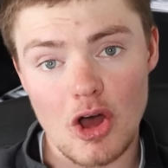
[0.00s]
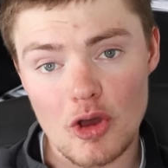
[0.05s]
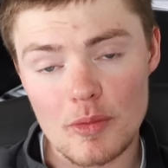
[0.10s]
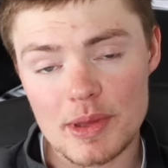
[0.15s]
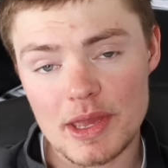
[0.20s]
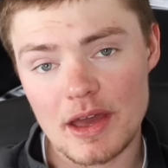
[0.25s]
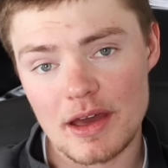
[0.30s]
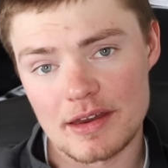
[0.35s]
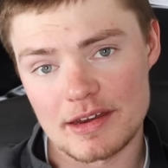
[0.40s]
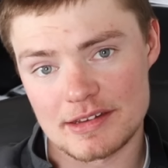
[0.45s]
I'll
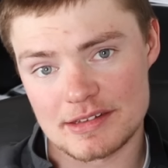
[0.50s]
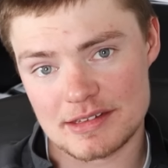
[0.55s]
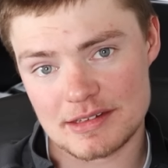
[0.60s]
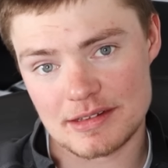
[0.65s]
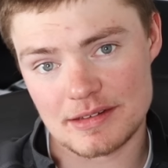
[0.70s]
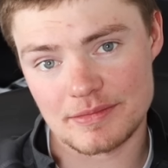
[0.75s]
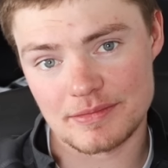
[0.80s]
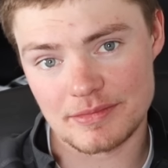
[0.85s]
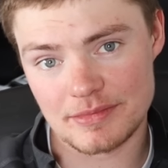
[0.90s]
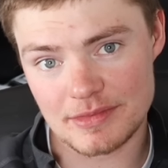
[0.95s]
be
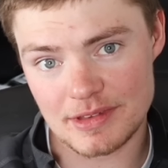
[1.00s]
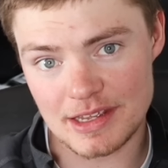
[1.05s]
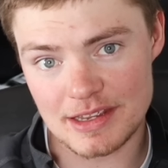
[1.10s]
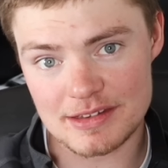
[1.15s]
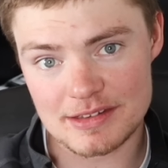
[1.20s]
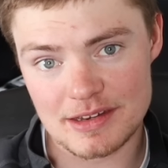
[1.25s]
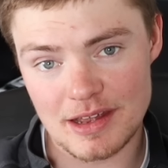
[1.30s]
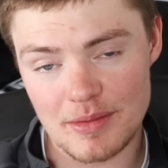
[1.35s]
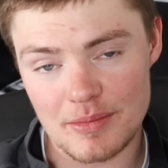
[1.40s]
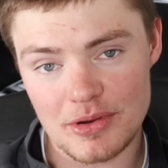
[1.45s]
honest,
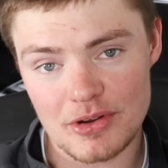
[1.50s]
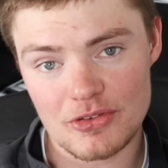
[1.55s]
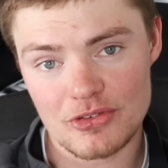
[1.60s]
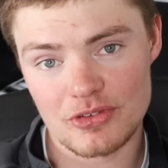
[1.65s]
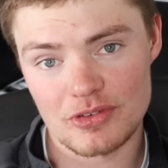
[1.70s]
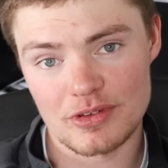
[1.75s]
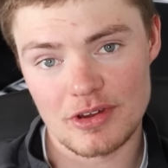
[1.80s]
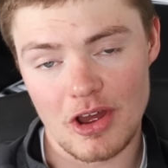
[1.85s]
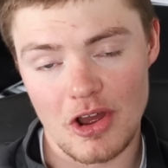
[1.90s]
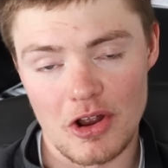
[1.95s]
these
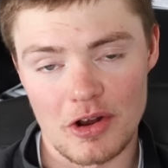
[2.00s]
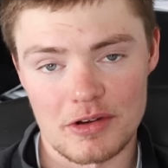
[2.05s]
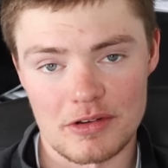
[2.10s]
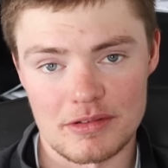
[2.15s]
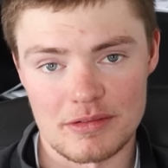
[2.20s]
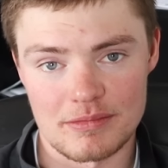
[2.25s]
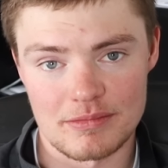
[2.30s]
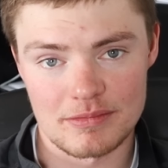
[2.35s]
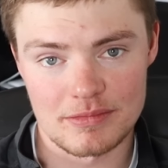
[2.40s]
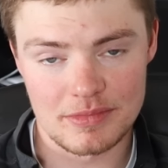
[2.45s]
numbers
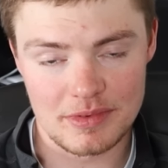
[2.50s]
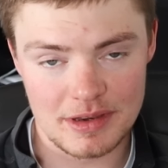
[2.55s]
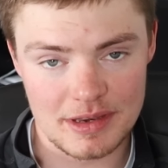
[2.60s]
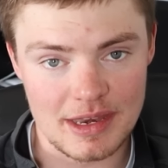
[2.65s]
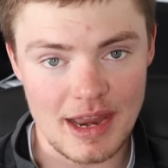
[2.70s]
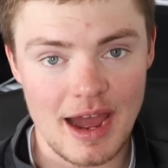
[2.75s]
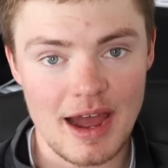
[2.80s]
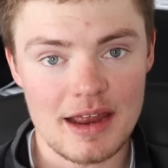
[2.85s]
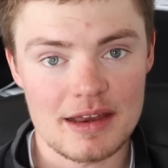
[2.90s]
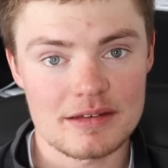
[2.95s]
are
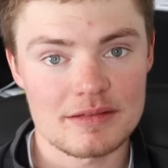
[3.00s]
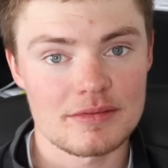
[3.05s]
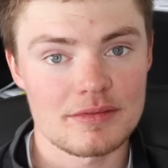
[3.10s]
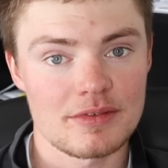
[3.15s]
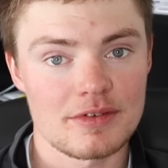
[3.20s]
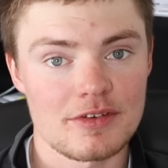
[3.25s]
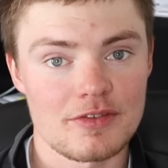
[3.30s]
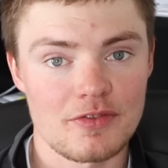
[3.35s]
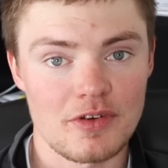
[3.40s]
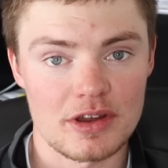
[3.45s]
not
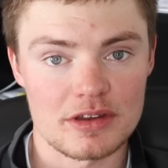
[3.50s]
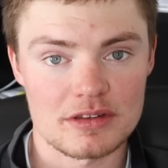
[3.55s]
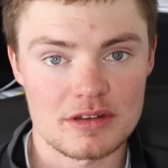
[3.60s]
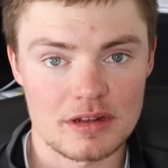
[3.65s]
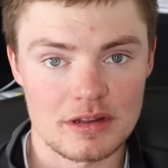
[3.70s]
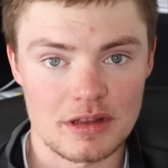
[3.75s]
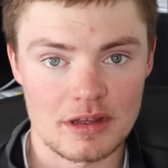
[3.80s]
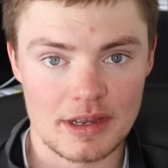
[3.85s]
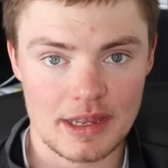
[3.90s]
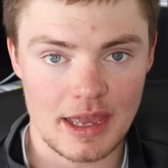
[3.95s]
fun to
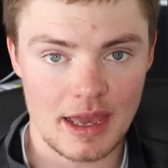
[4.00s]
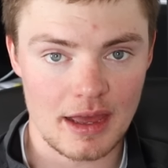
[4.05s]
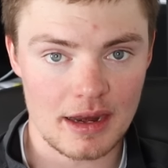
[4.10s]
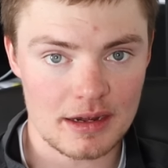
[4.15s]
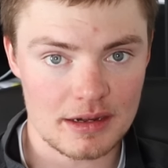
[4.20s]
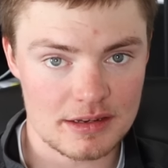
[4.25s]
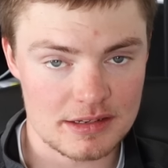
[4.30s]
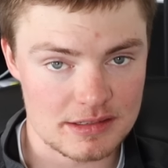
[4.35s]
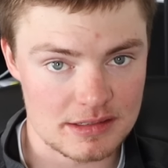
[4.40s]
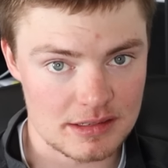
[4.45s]
look
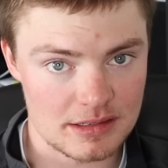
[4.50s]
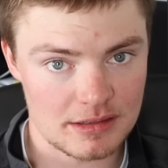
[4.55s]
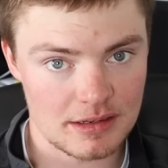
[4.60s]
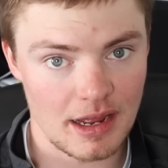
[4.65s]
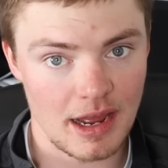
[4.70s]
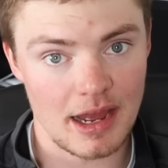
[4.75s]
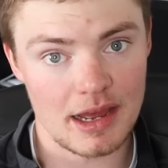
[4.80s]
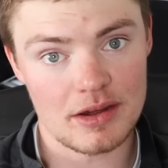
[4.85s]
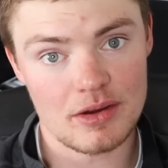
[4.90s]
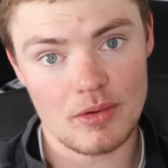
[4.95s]
at because
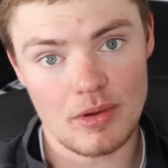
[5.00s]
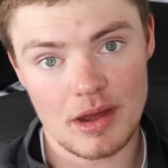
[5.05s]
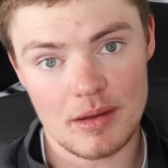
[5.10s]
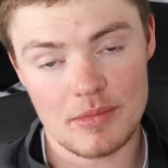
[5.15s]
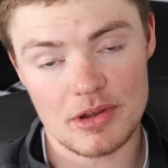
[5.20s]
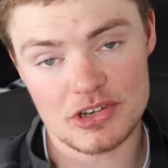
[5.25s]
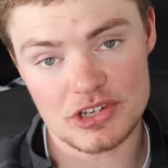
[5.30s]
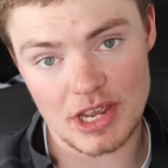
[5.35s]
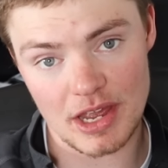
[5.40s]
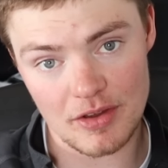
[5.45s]
I know how
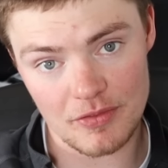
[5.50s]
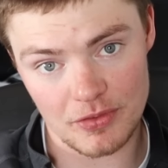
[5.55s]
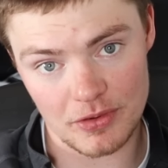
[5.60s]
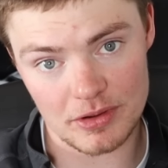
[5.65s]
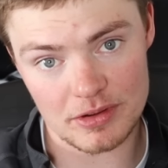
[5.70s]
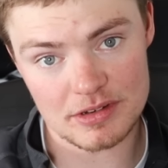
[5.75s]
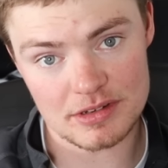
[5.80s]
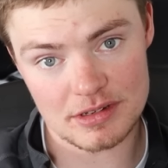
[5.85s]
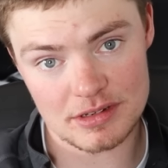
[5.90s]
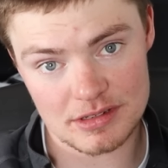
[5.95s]
much
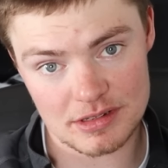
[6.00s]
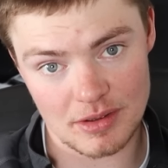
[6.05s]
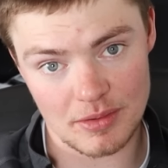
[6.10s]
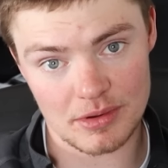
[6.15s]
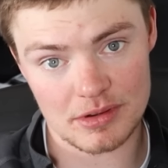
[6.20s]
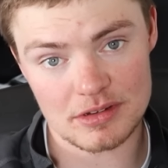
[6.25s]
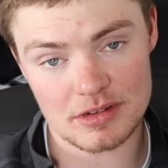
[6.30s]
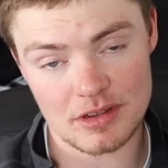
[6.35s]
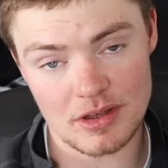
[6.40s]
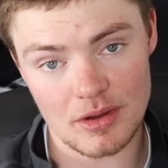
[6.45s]
effort is
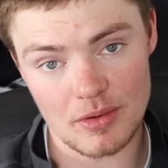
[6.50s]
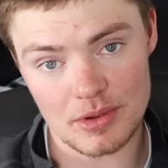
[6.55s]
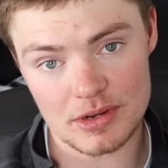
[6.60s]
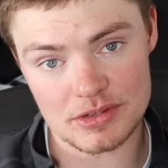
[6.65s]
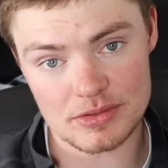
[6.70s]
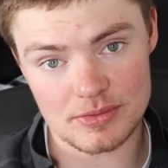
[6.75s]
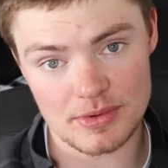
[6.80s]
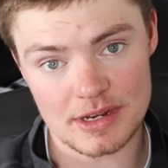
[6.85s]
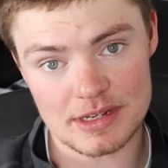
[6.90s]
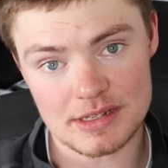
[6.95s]
going to go
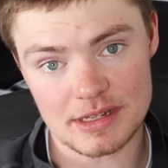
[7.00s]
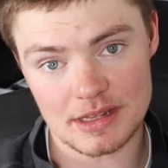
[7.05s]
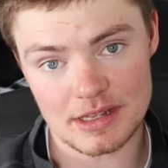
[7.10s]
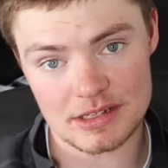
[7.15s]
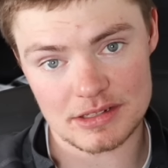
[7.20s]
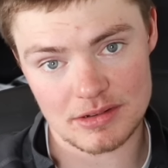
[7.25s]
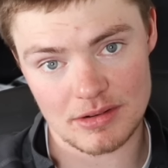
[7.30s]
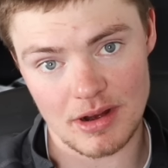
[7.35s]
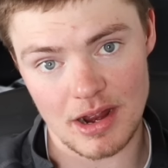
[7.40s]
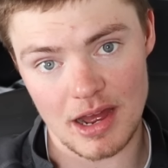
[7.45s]
into raising
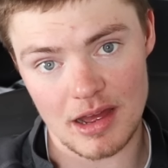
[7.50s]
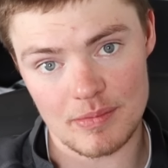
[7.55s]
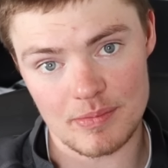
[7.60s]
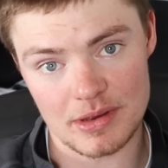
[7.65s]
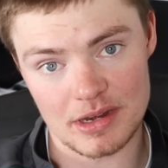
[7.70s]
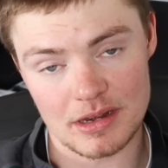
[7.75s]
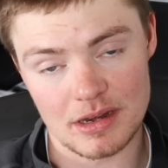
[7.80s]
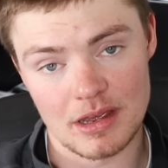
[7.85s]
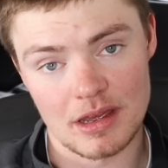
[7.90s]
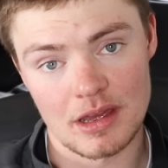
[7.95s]
this crop,
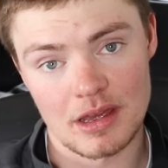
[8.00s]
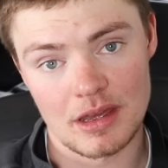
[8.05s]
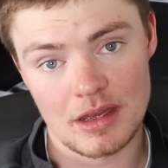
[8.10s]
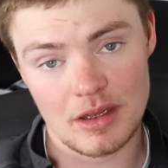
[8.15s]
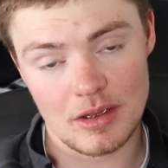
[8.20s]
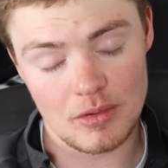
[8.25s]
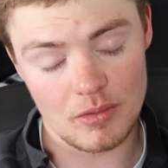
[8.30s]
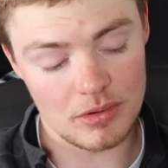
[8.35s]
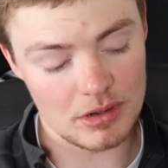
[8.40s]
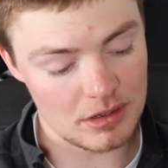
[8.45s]
and
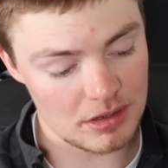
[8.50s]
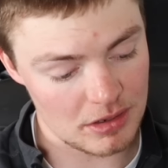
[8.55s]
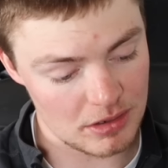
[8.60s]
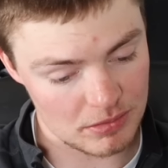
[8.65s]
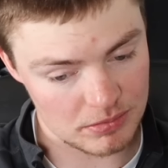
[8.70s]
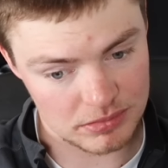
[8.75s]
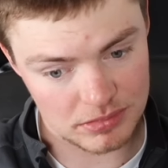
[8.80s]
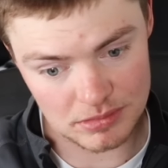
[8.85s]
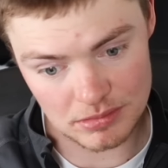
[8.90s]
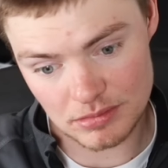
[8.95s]
when
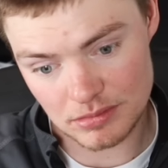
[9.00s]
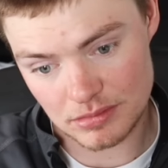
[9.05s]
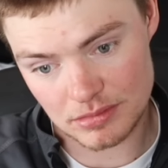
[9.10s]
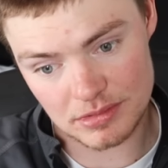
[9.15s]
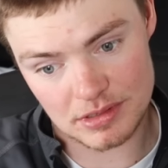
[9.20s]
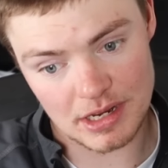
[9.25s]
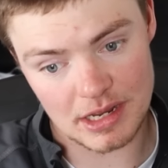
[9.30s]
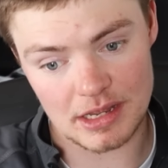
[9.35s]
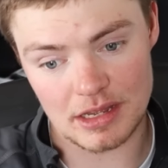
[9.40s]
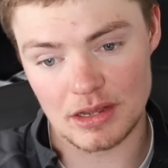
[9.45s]
you're
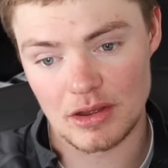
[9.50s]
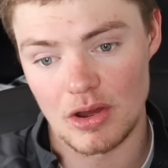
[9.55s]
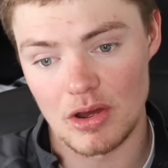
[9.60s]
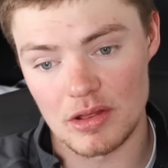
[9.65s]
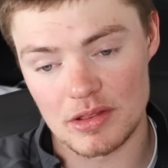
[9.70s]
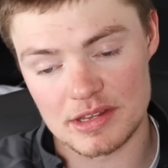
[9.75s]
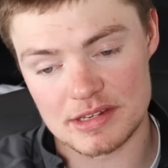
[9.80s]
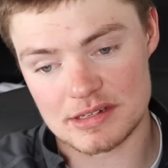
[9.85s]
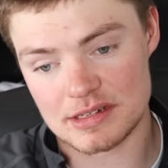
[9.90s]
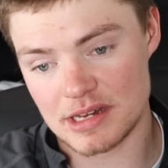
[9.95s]
taking
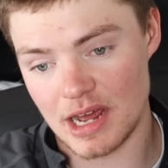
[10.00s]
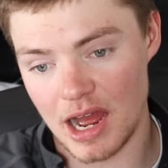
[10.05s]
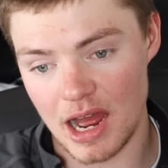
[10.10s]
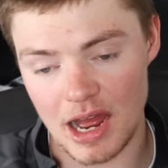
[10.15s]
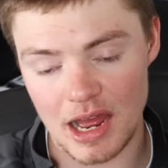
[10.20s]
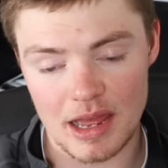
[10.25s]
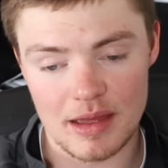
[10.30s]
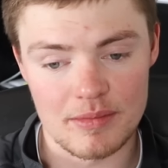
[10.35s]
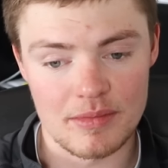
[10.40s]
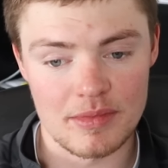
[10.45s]
all this
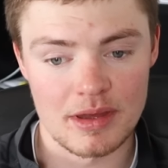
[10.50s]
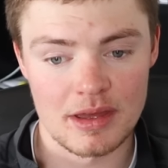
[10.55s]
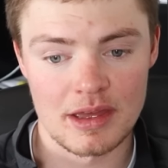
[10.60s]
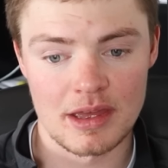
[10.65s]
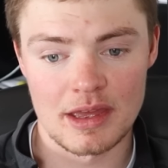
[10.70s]
time,